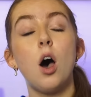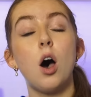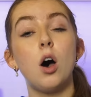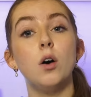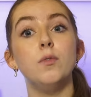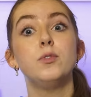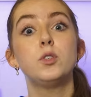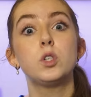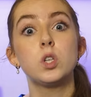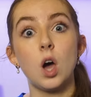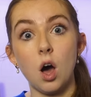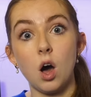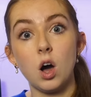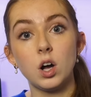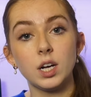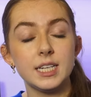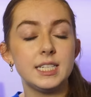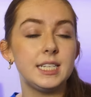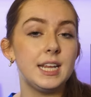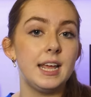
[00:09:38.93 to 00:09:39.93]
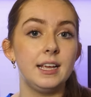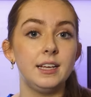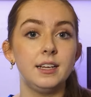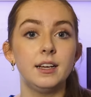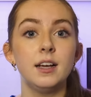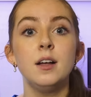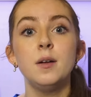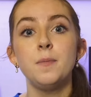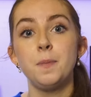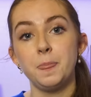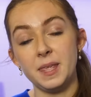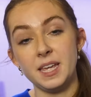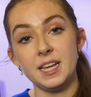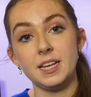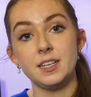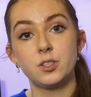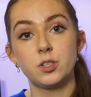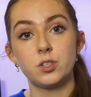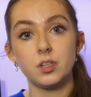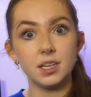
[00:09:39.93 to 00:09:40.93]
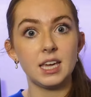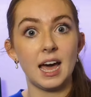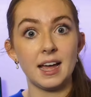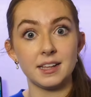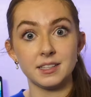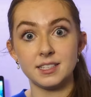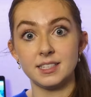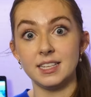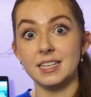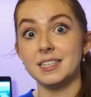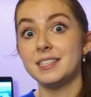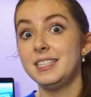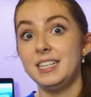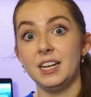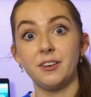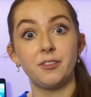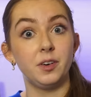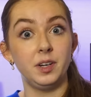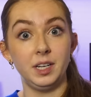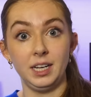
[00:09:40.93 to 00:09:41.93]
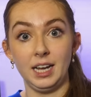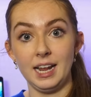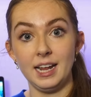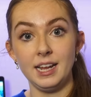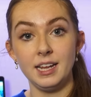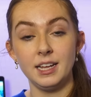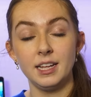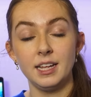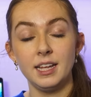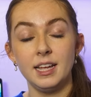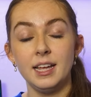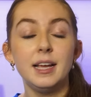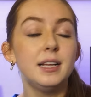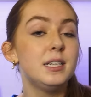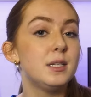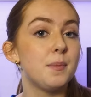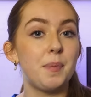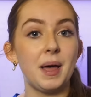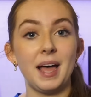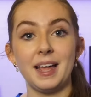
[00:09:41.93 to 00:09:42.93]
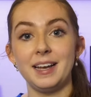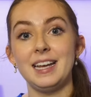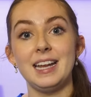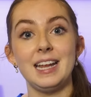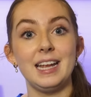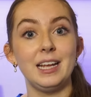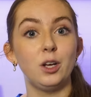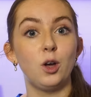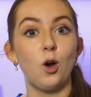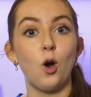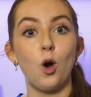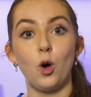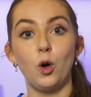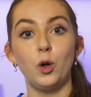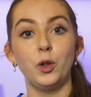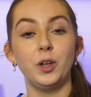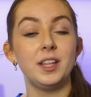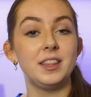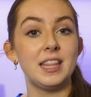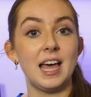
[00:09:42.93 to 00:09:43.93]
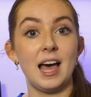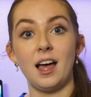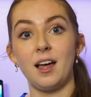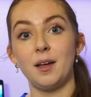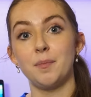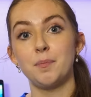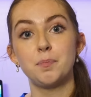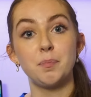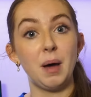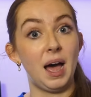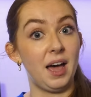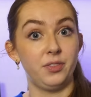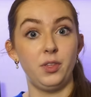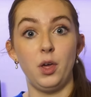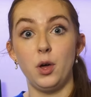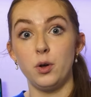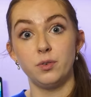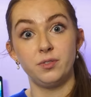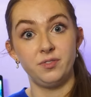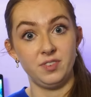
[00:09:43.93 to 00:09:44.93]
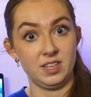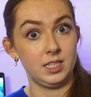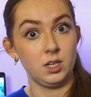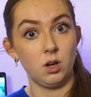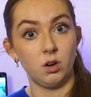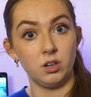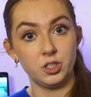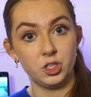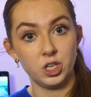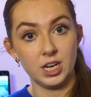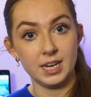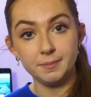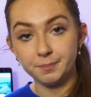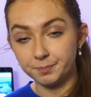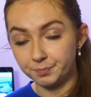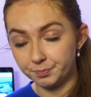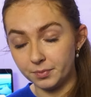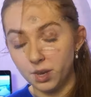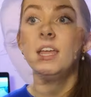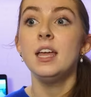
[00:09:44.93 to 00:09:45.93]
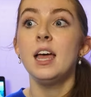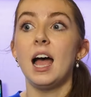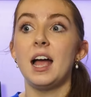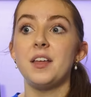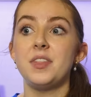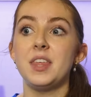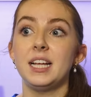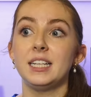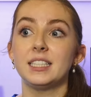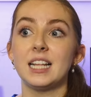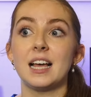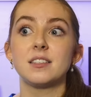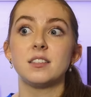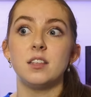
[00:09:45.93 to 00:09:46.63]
of targeting these cancers differently depending on their pathophysiology. I think that's